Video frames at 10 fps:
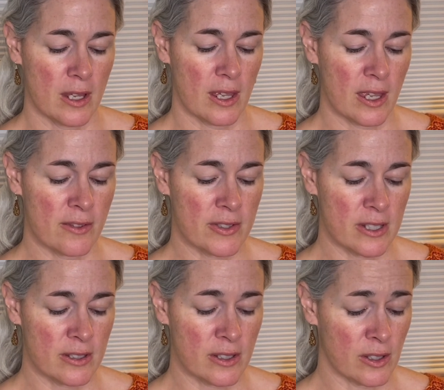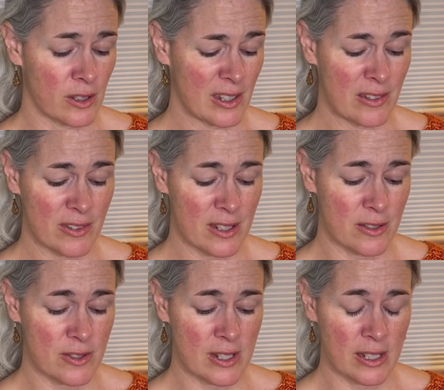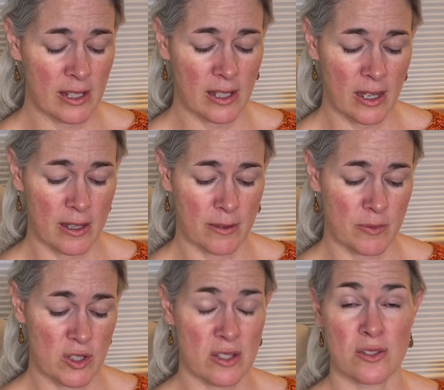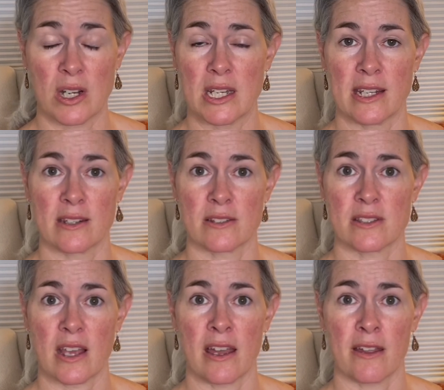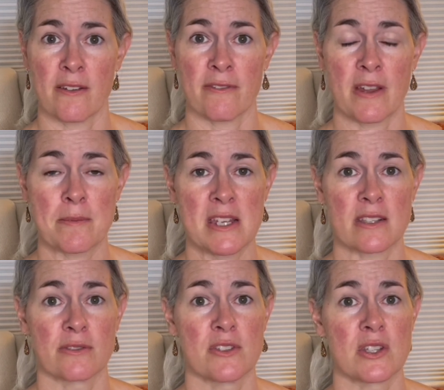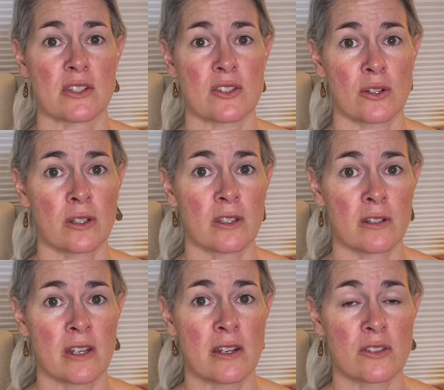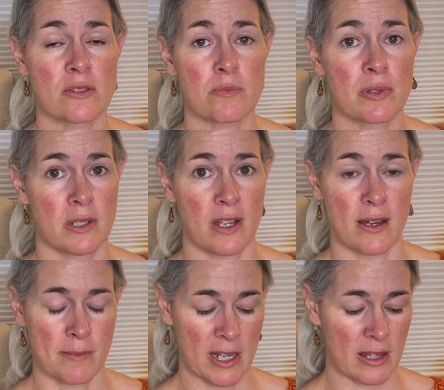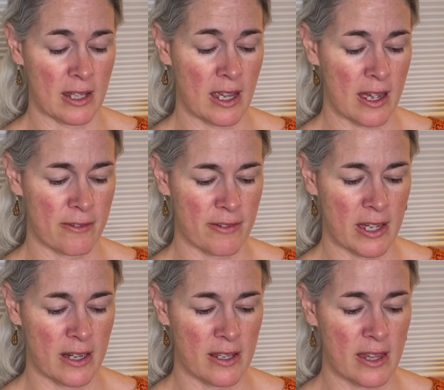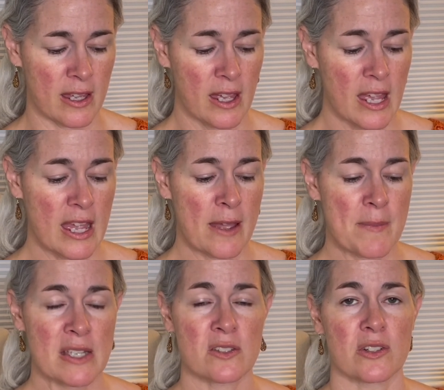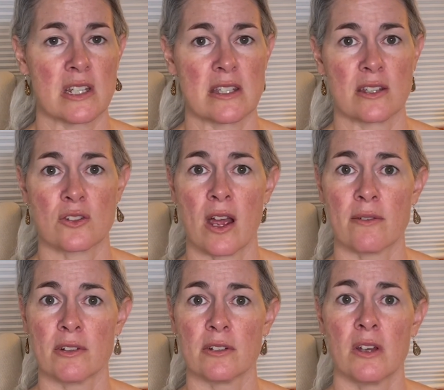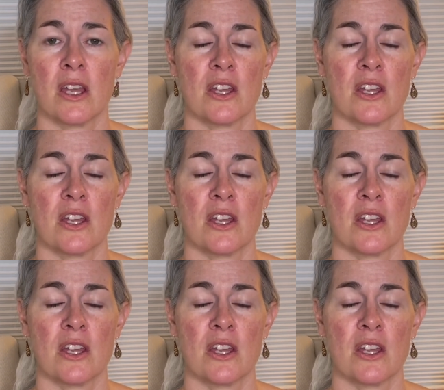even using just straight needles. I find myself using circular needles predominantly. I find that it makes for easy travel.